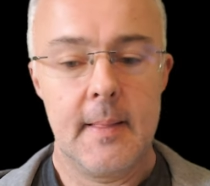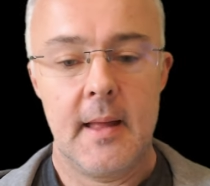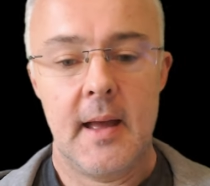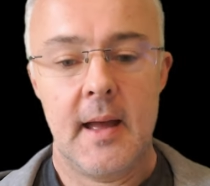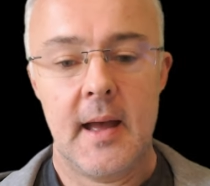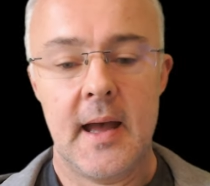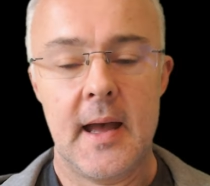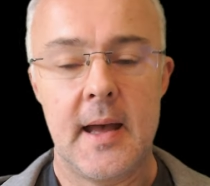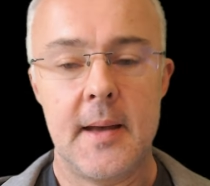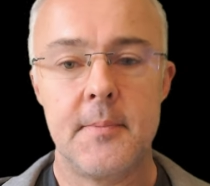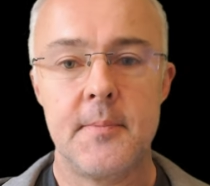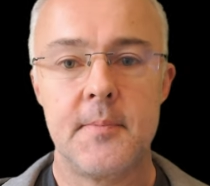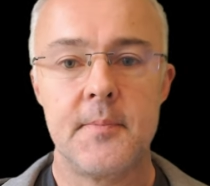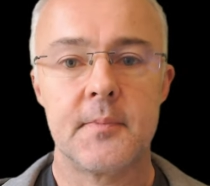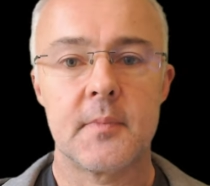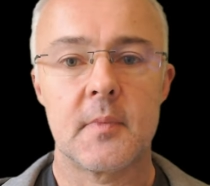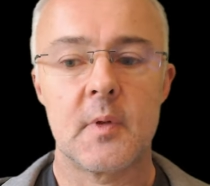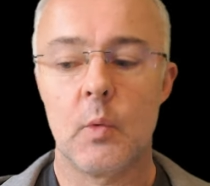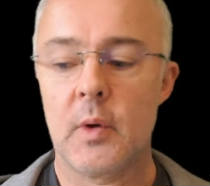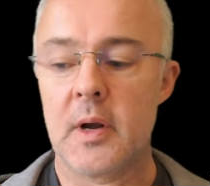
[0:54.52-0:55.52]

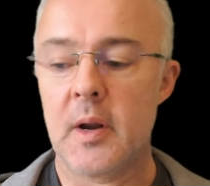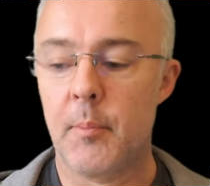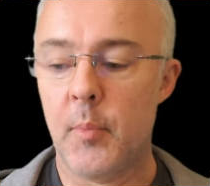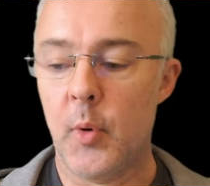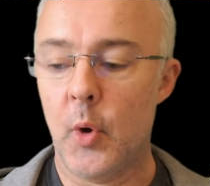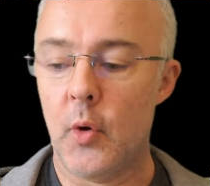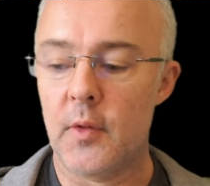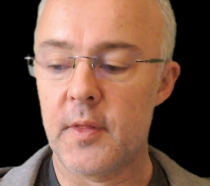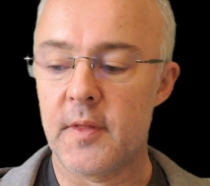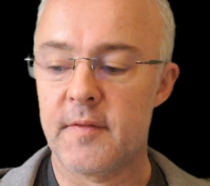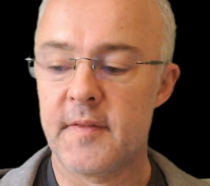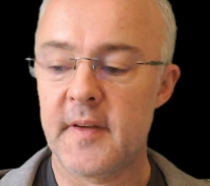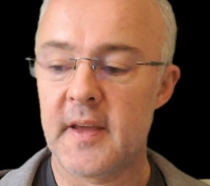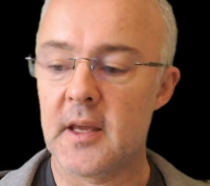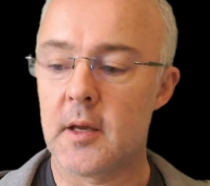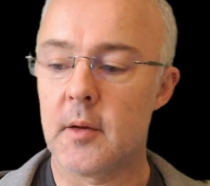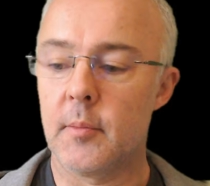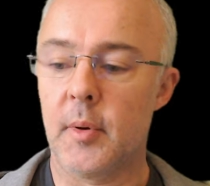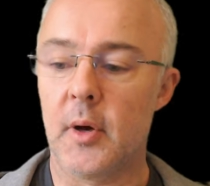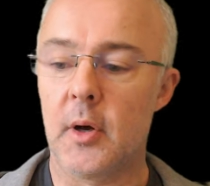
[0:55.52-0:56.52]
Um, when I bought the
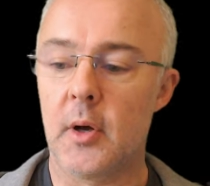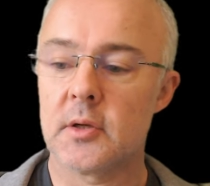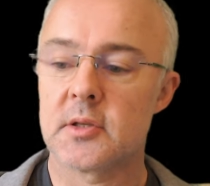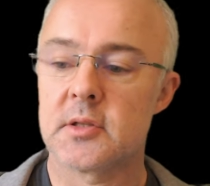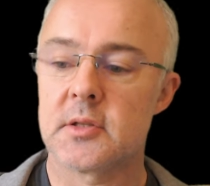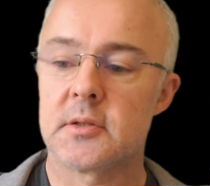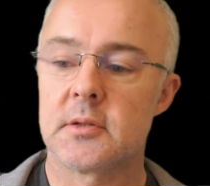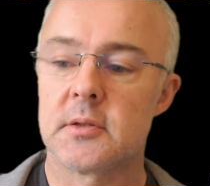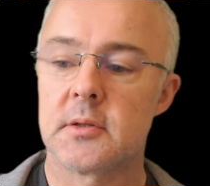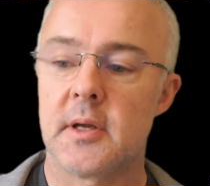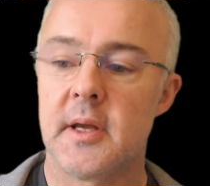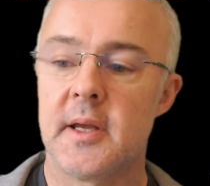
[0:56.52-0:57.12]
finger bot,